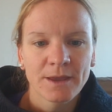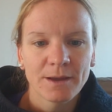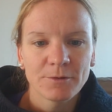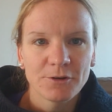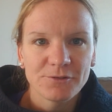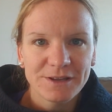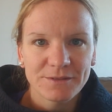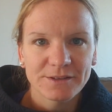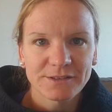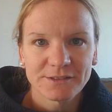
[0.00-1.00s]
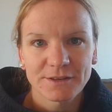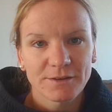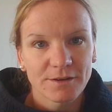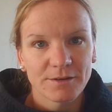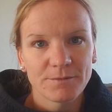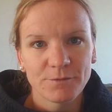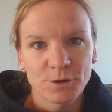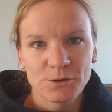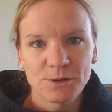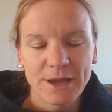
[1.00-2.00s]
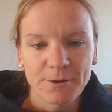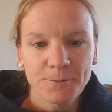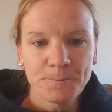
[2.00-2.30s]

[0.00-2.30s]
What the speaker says: I'm going to read this for you now.